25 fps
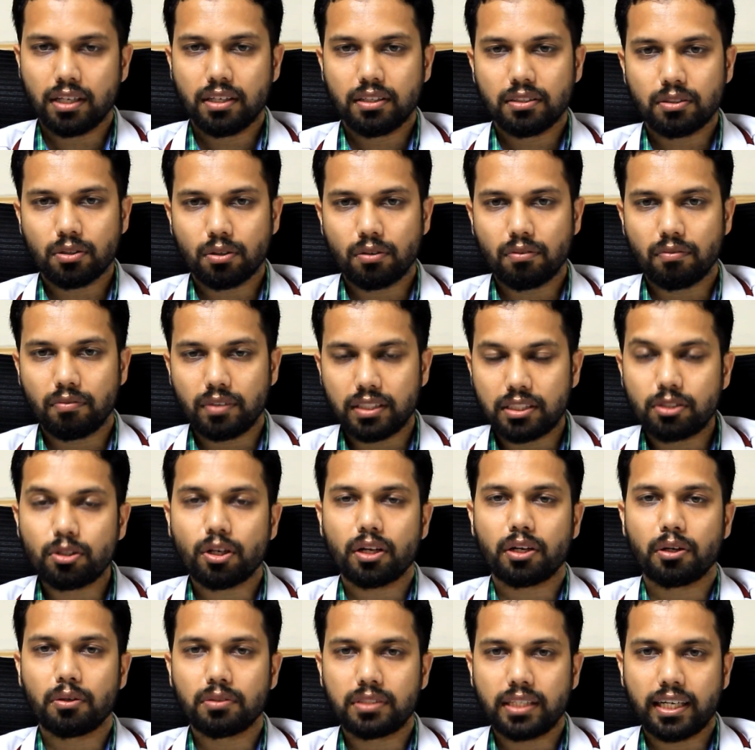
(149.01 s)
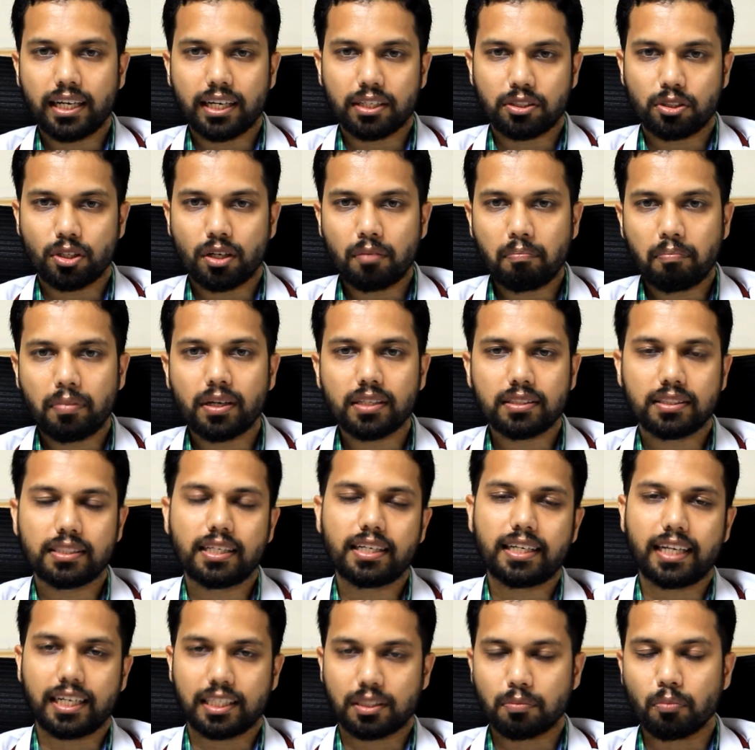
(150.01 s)
so which you are using as your
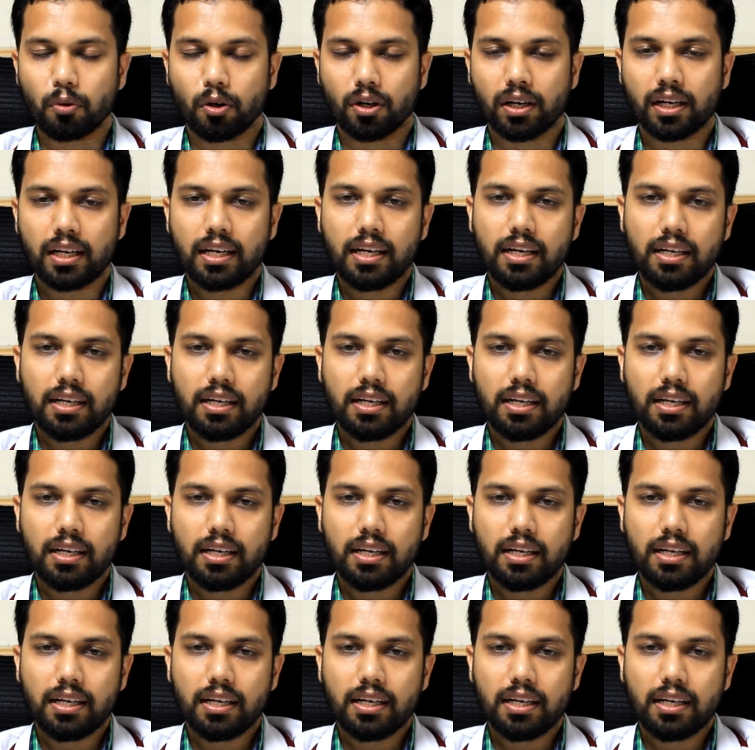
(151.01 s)
personal textbook.